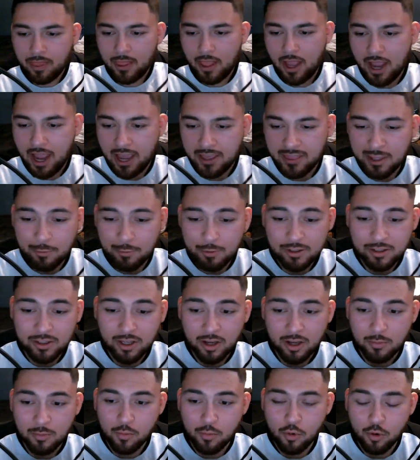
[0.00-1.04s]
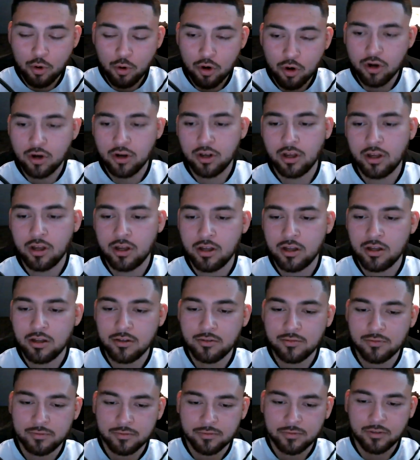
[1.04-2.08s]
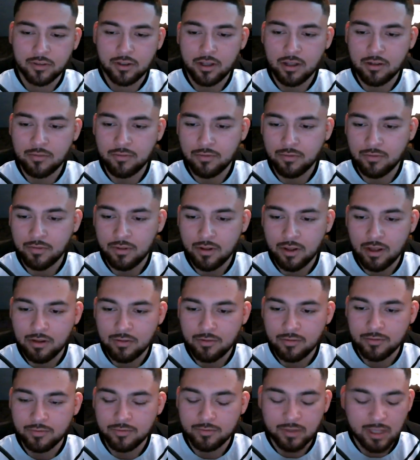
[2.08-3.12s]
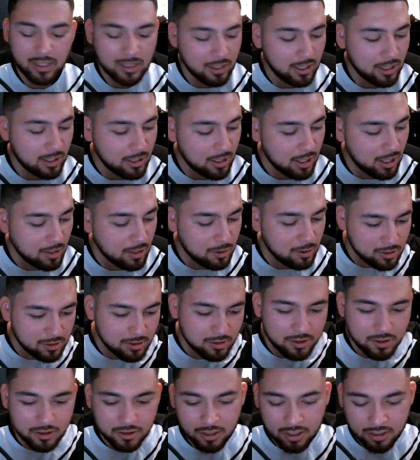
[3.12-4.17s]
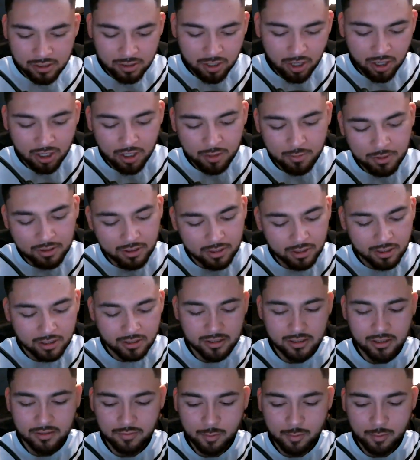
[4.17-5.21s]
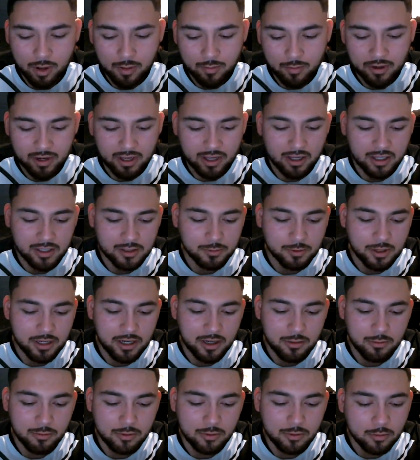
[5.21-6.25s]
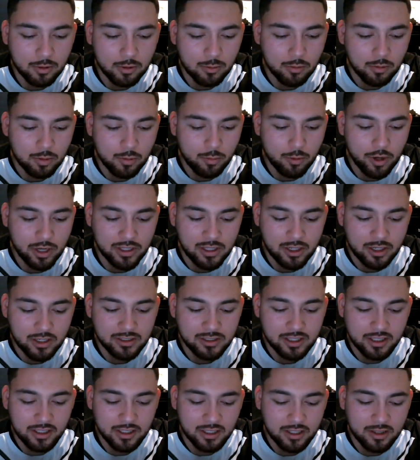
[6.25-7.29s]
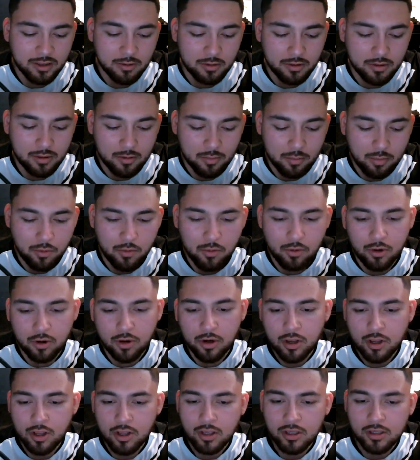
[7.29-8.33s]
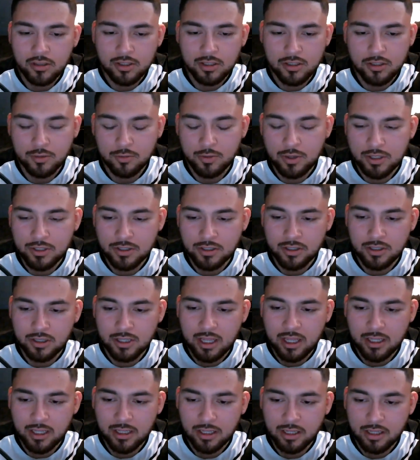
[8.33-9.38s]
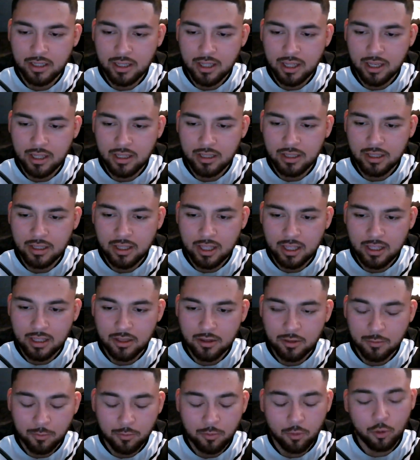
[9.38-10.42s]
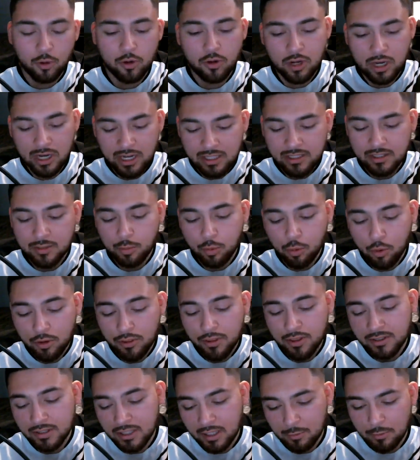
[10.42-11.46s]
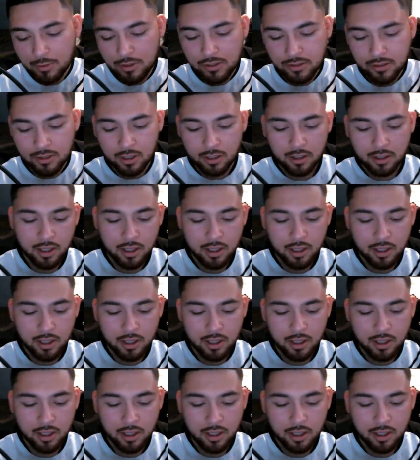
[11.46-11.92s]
I think we saw more of and this is just us talking about the good stuff about America, because right now we'll break down exactly the poor situation that the, or at least the poor things that we saw